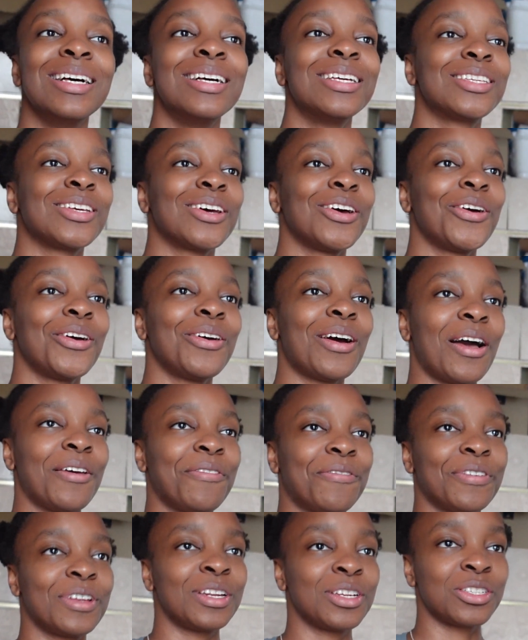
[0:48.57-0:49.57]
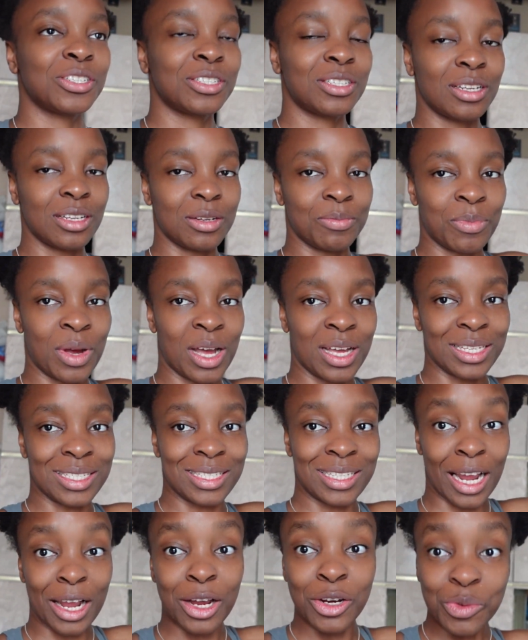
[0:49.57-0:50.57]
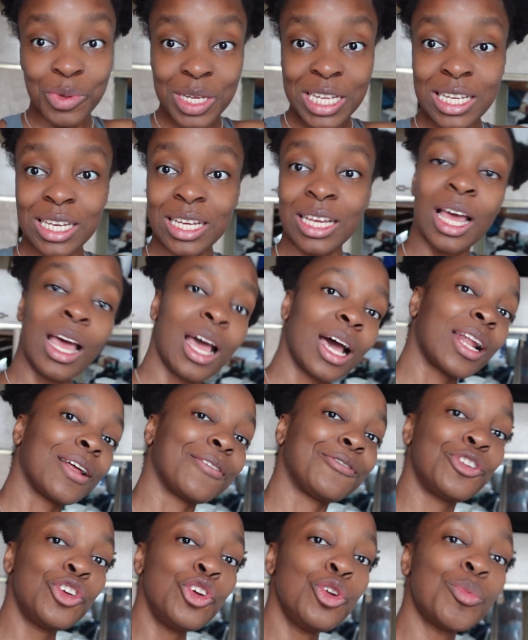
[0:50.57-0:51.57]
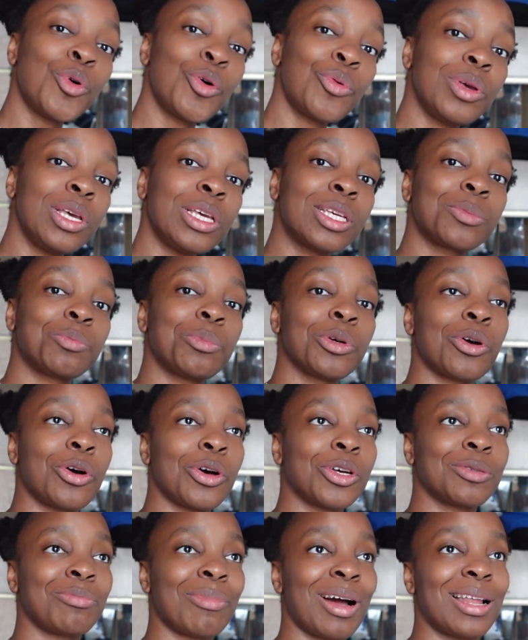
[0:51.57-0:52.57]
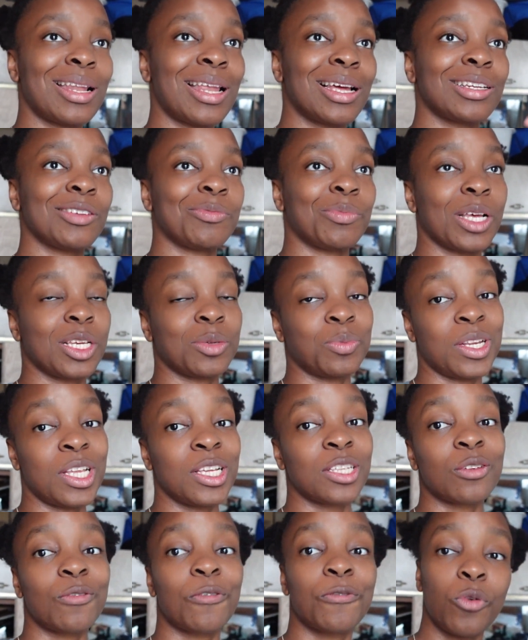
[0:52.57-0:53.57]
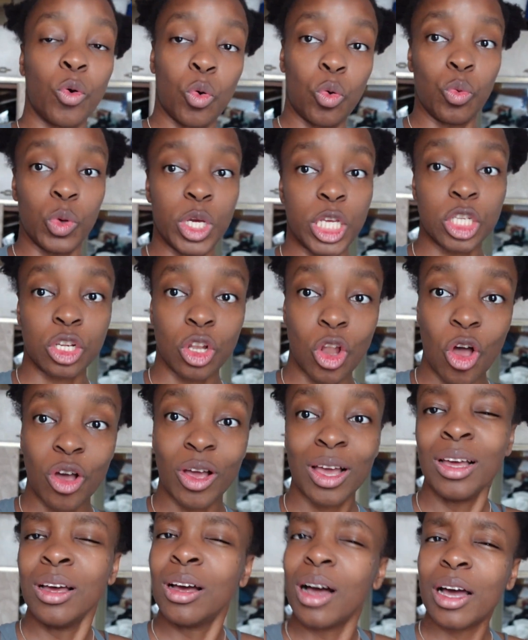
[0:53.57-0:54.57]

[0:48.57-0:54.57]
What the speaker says: So I finished my second week and I have 2 more weeks because my elective placement is 4 weeks long.